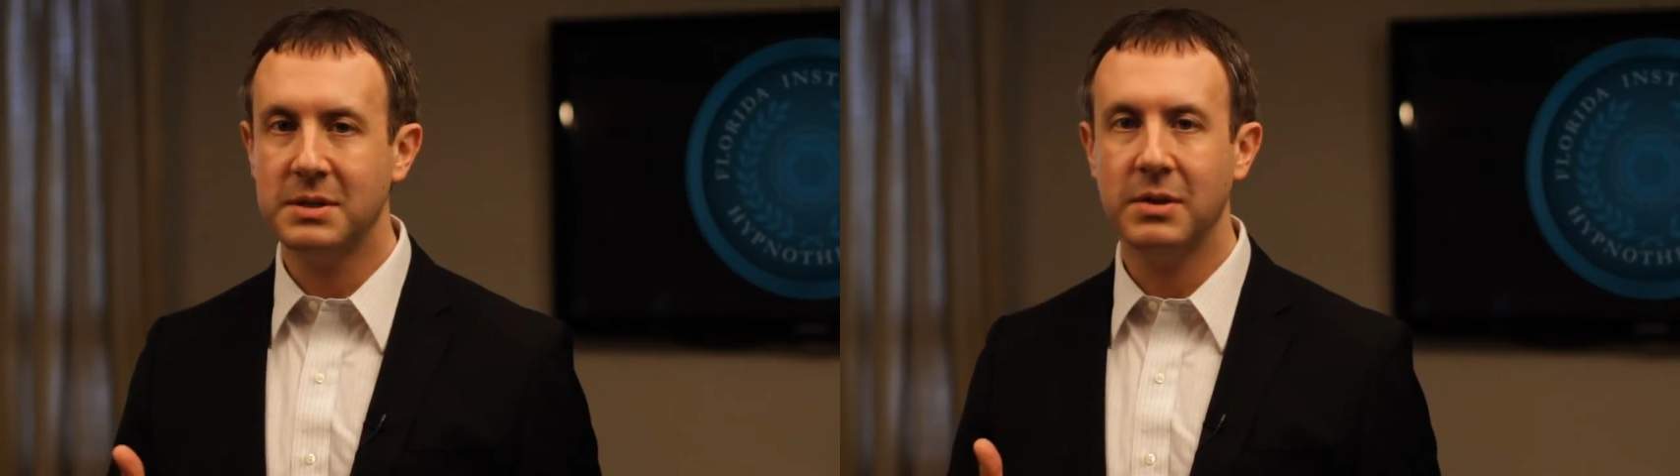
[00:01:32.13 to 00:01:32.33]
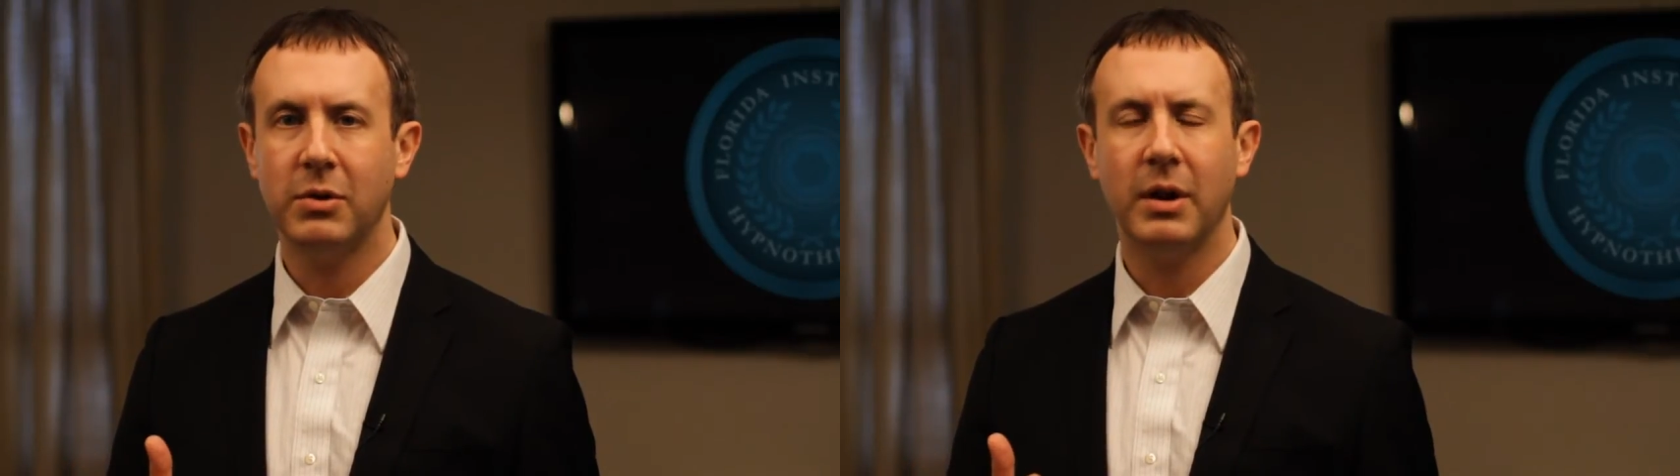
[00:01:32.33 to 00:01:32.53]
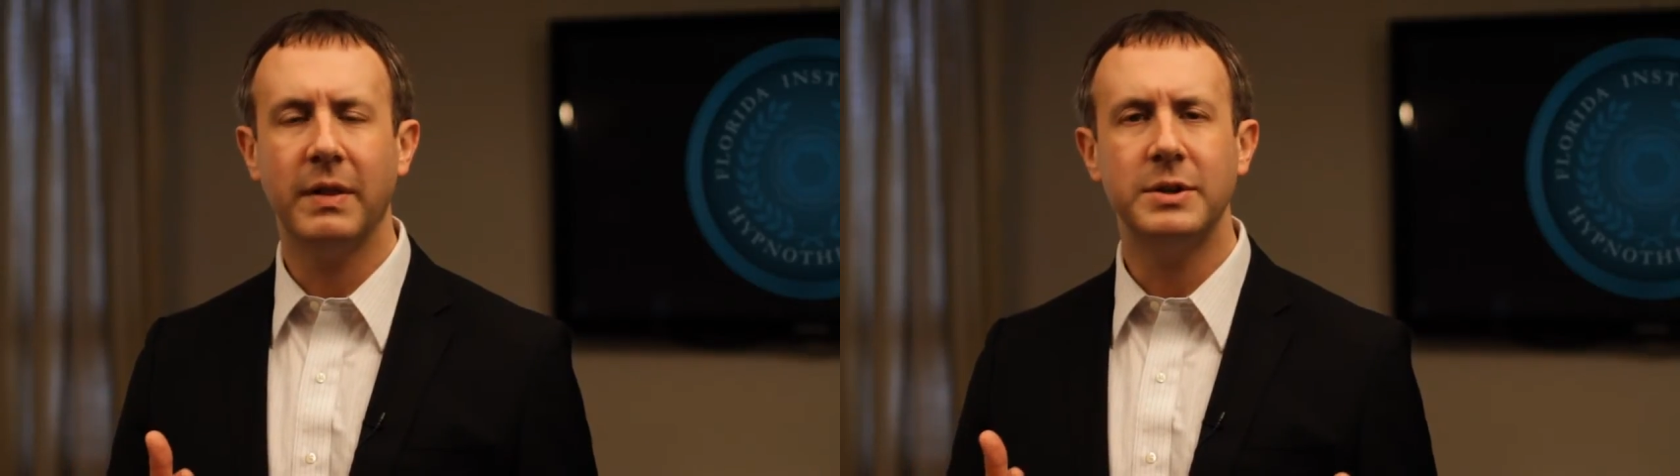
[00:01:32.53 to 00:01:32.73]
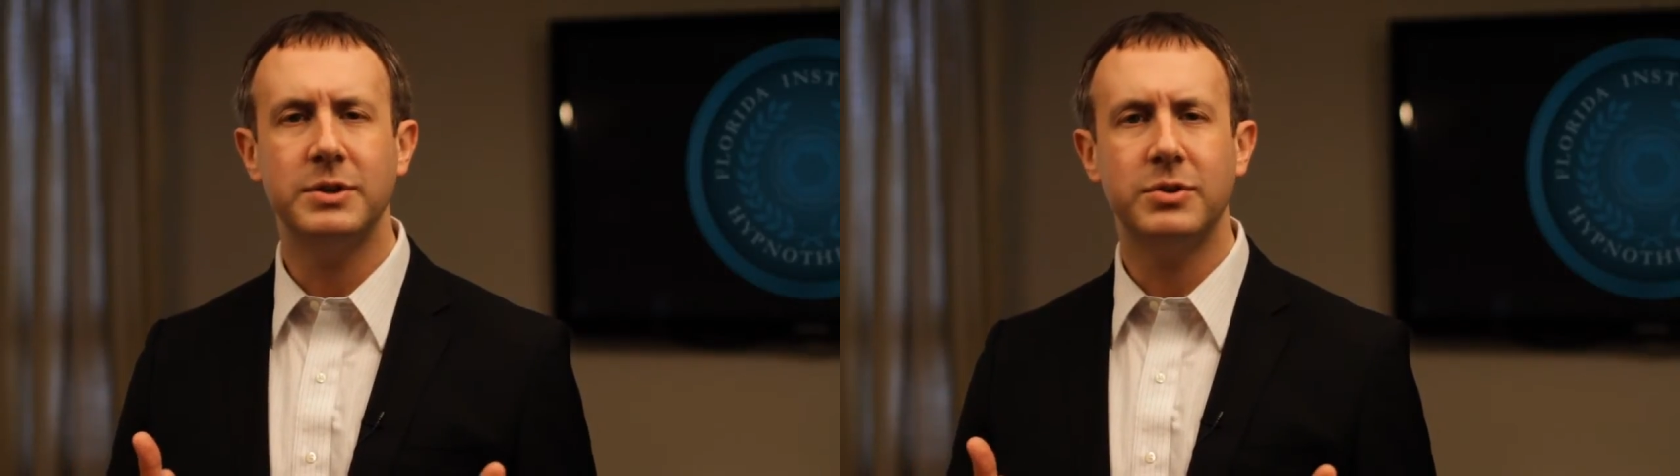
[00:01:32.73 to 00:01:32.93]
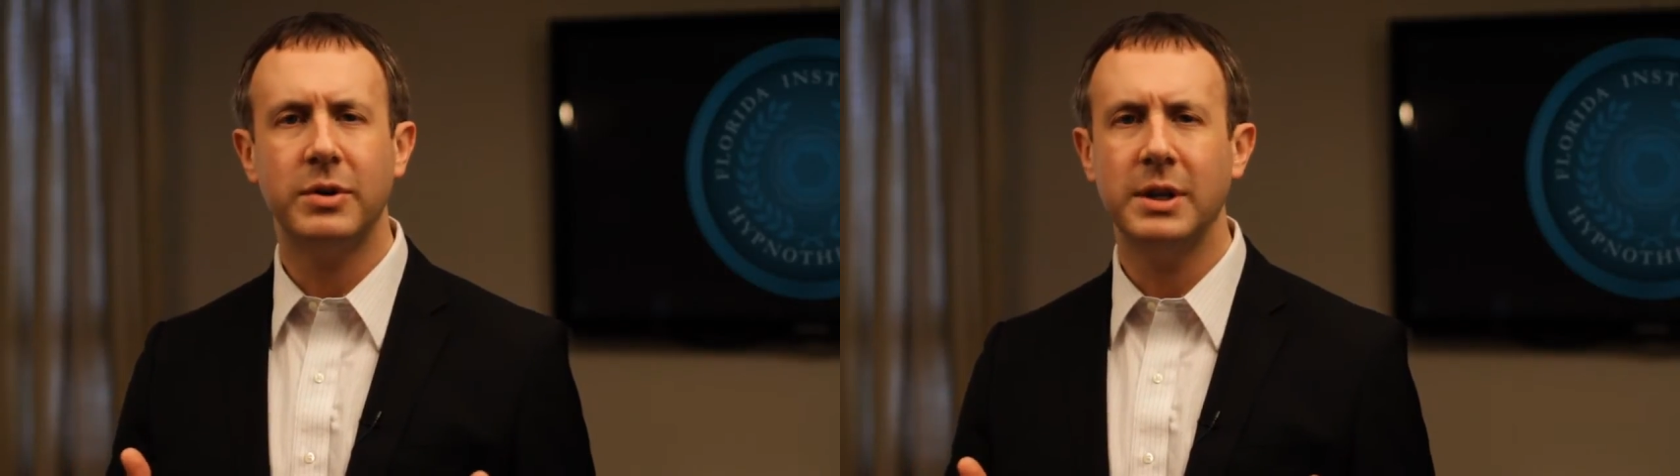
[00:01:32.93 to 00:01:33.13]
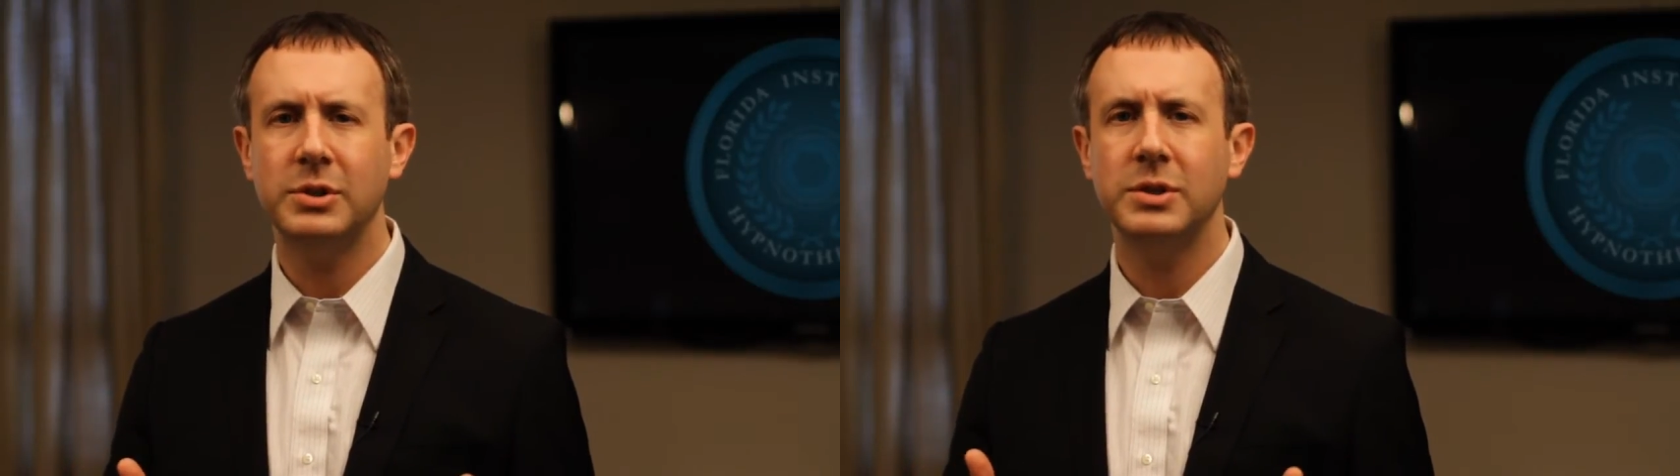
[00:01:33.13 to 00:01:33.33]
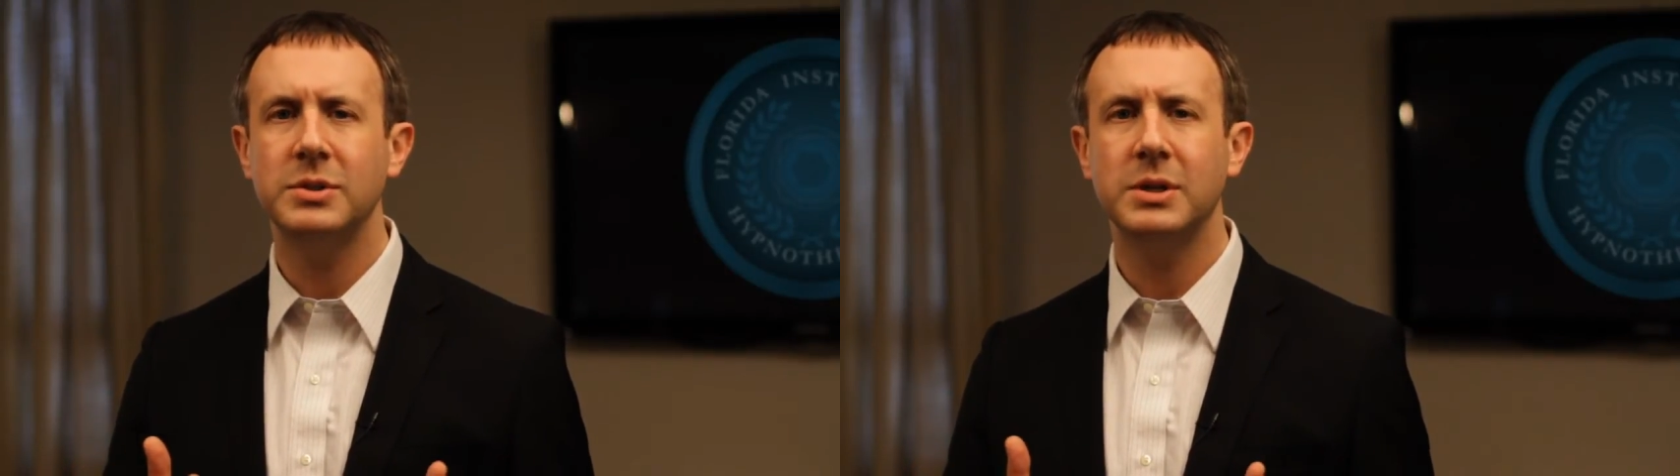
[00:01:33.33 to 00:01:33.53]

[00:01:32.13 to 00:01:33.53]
In the religious traditions,